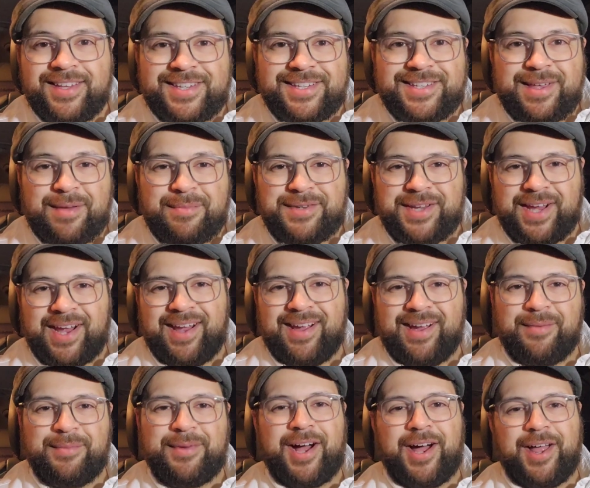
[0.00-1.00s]
This is
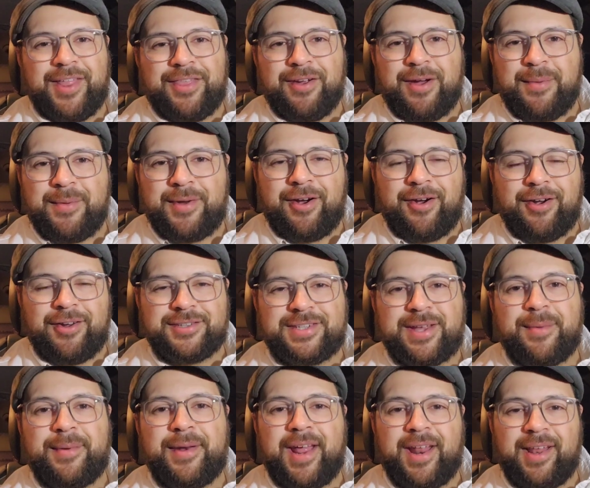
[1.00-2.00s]
MJ. I'm an author, I'm an
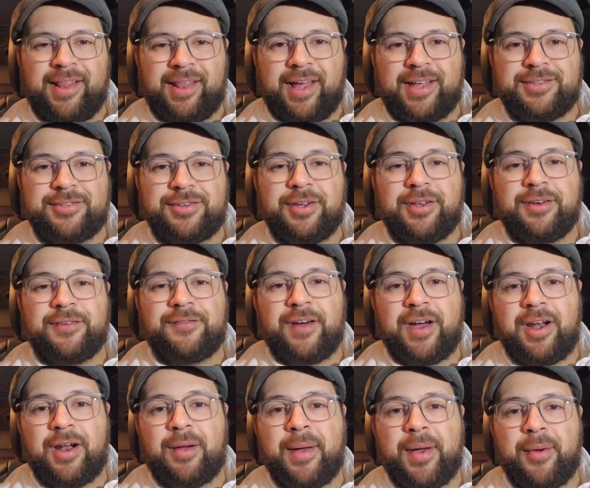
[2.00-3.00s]
artist, I'm an analyzer. You can
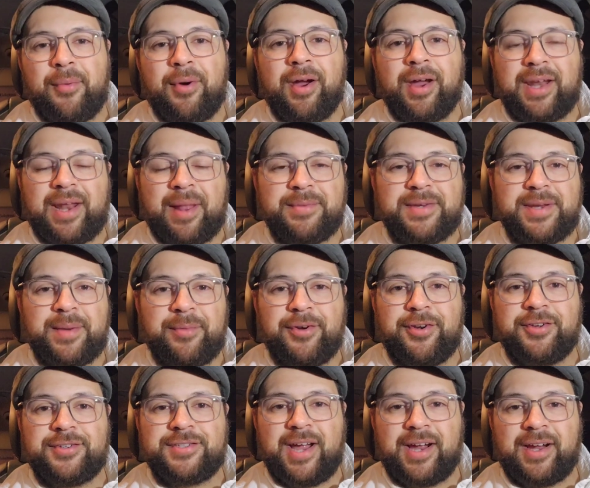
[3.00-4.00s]
find all my work at
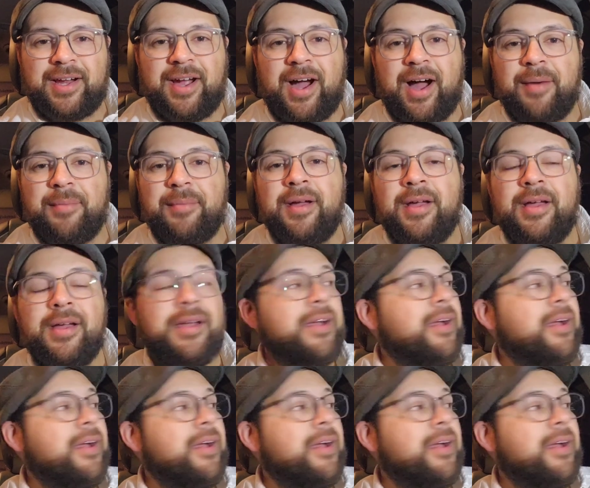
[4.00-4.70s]
MJMunoz.com.